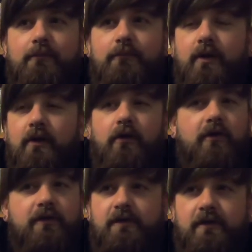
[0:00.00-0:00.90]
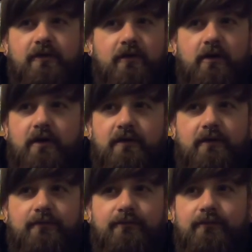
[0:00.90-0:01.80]
But all the stunts are
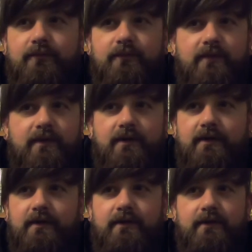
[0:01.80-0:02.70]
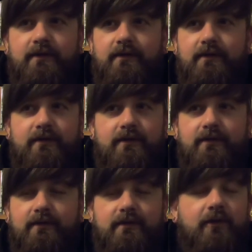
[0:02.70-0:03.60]
awesome. The
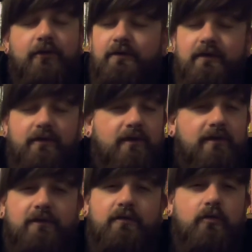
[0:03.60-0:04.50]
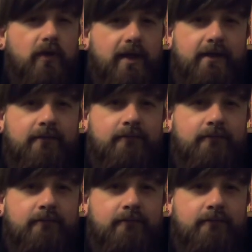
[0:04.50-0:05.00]
whole series is great.